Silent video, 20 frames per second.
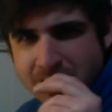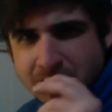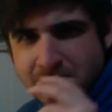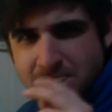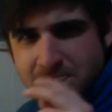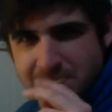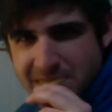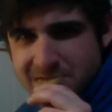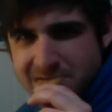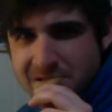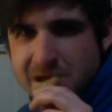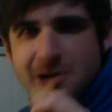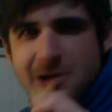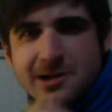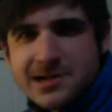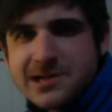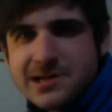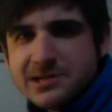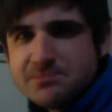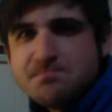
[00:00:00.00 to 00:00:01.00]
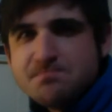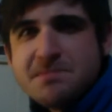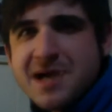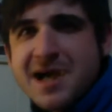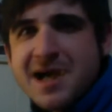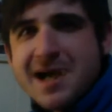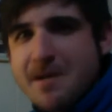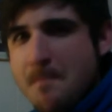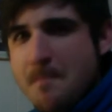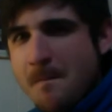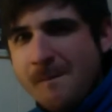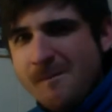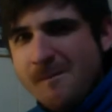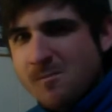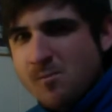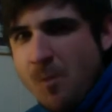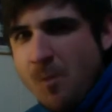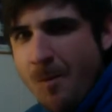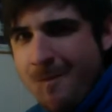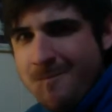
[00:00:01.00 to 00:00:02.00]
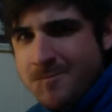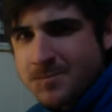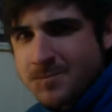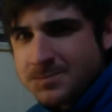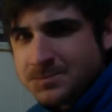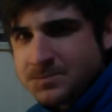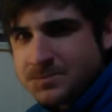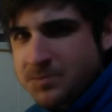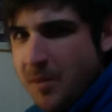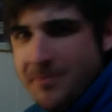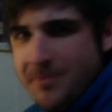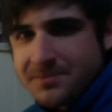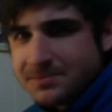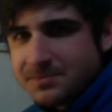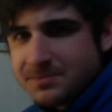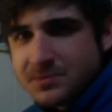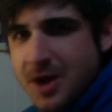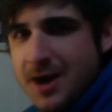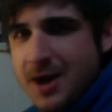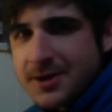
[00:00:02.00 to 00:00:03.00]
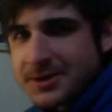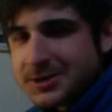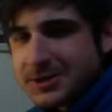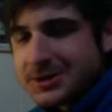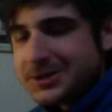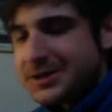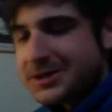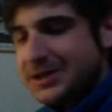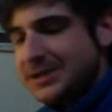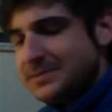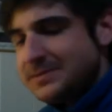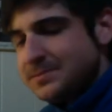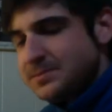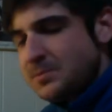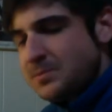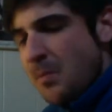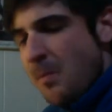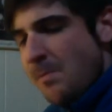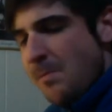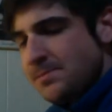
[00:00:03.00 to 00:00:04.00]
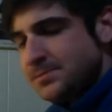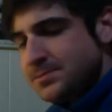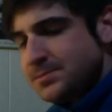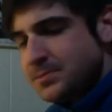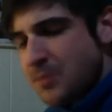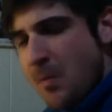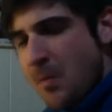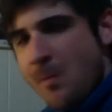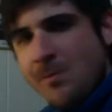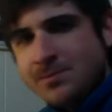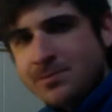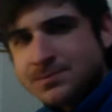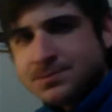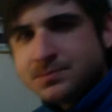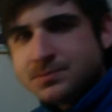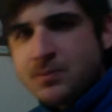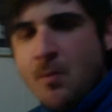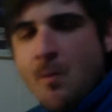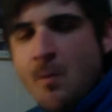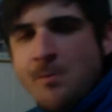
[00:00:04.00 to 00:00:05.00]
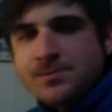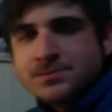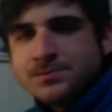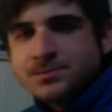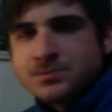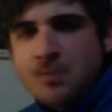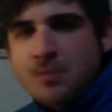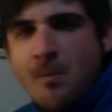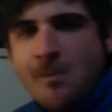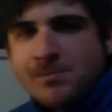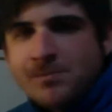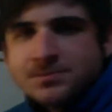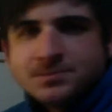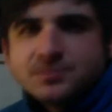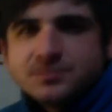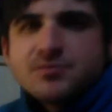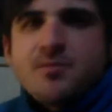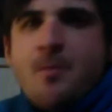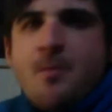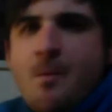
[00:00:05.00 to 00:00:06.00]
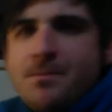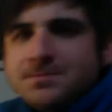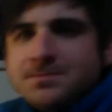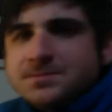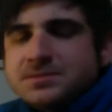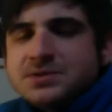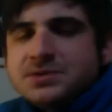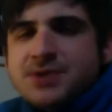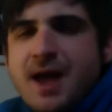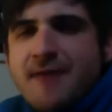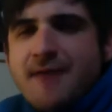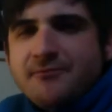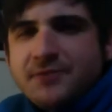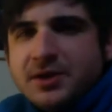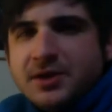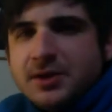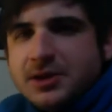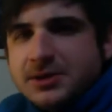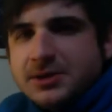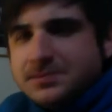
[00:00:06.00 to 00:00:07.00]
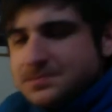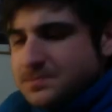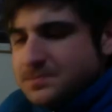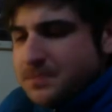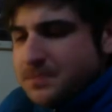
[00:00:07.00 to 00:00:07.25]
This cookie is bad. Not good cookie. It's not filling.